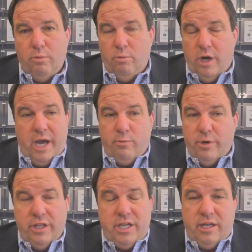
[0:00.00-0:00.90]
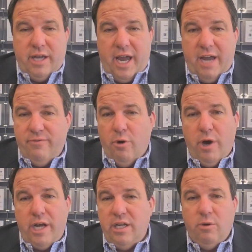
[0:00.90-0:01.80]
Well, I really have no
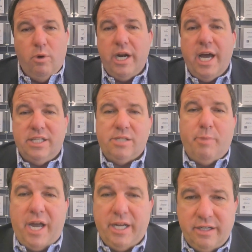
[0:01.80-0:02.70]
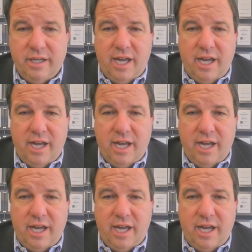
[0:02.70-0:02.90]
idea what I spend,